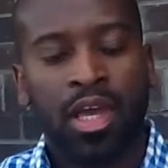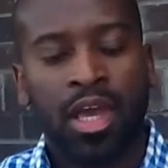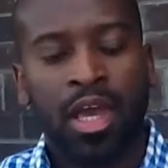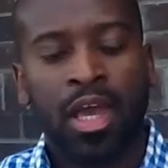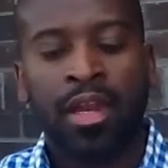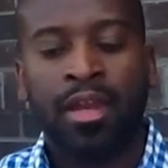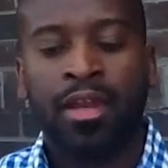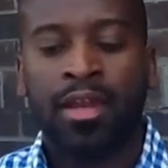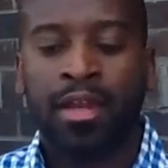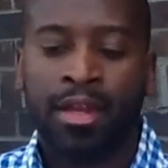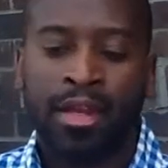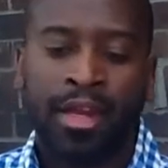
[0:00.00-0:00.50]

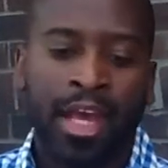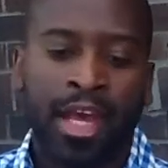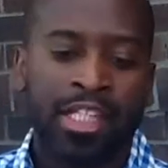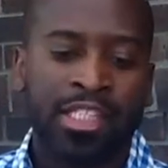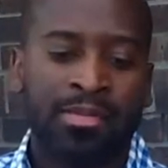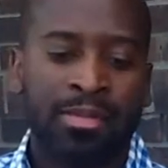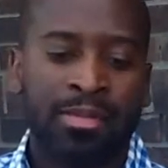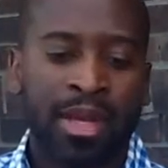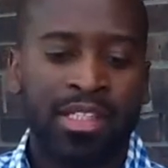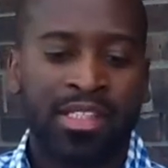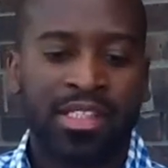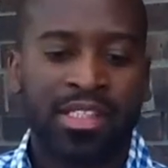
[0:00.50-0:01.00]
And
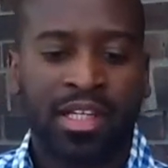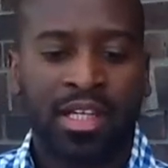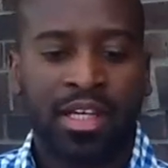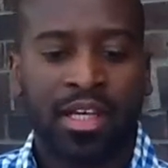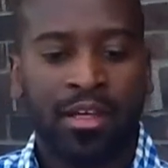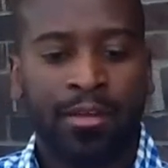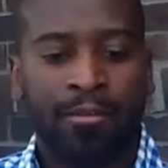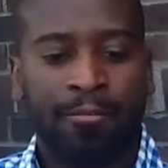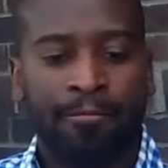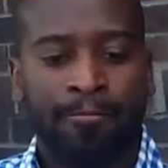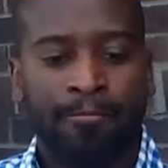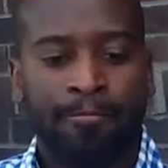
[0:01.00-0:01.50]
that's
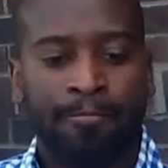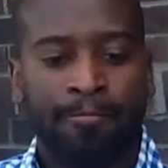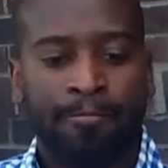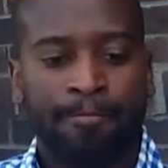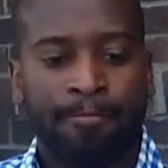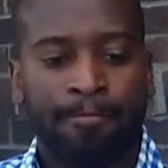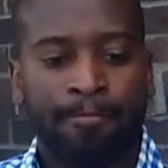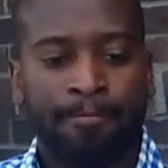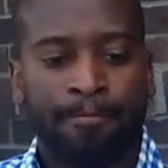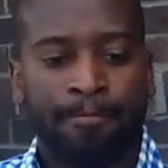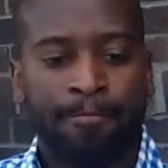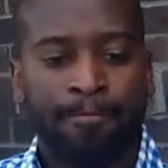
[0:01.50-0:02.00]
basically
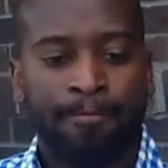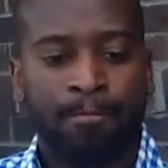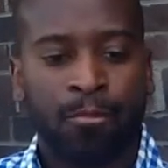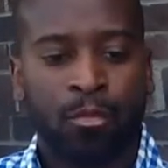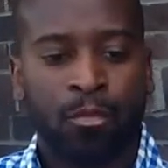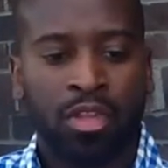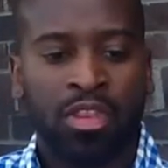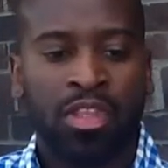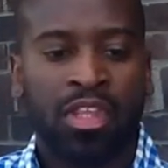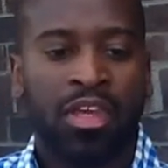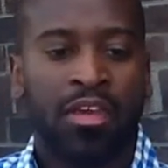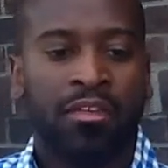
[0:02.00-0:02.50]

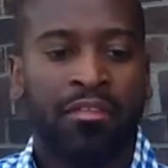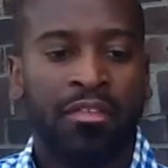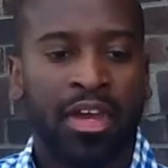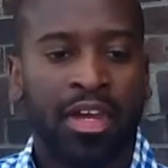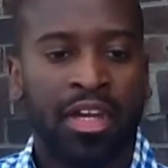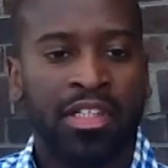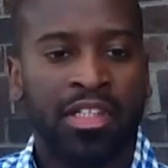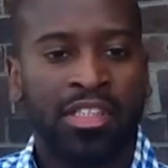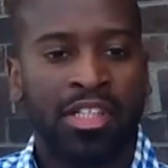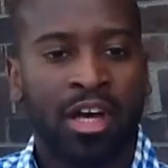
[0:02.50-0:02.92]
what the event